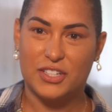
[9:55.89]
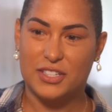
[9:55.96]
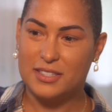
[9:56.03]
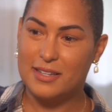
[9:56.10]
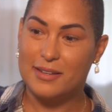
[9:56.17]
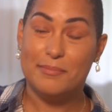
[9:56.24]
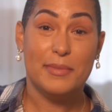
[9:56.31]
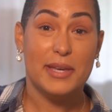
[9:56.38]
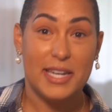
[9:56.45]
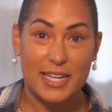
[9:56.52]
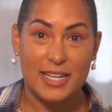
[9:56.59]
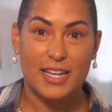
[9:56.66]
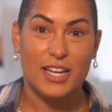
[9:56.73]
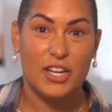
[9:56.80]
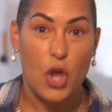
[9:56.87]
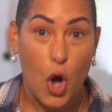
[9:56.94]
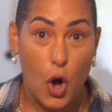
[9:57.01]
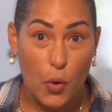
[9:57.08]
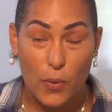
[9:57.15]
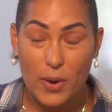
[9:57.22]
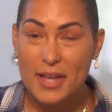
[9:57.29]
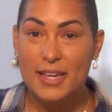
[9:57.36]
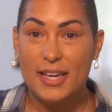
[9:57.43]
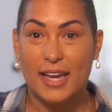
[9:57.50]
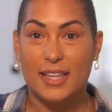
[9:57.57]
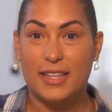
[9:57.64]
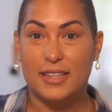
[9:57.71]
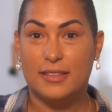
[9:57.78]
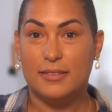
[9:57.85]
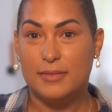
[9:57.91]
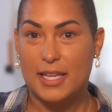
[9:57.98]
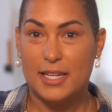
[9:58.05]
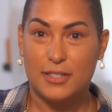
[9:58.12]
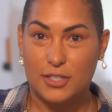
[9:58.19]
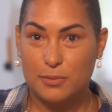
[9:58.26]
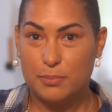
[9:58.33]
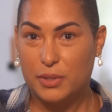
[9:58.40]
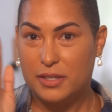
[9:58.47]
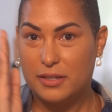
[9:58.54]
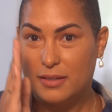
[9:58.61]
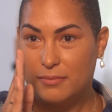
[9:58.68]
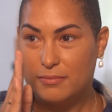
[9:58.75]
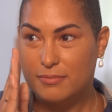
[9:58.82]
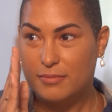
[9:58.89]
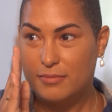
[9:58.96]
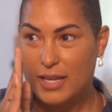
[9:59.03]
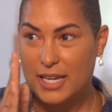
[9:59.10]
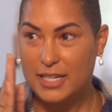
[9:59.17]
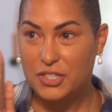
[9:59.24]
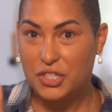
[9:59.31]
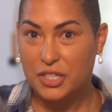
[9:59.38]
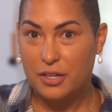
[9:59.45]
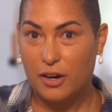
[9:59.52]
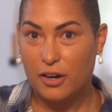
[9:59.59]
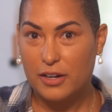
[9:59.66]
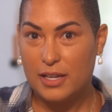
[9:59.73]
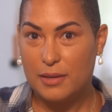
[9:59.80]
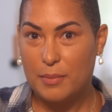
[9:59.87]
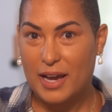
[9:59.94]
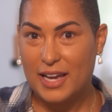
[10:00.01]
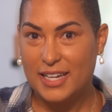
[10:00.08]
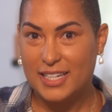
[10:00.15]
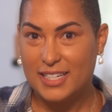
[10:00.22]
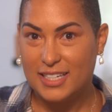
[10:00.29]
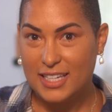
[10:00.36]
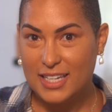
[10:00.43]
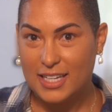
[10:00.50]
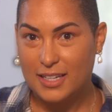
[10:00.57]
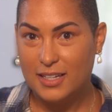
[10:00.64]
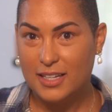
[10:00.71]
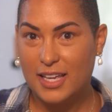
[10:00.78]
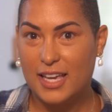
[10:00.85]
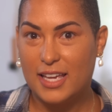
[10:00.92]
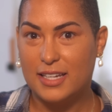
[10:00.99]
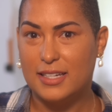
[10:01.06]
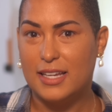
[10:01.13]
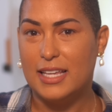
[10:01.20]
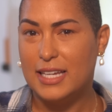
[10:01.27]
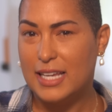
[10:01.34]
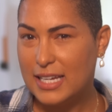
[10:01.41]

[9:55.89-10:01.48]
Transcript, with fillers: just omitted an O and they just put H E R M I N E. And in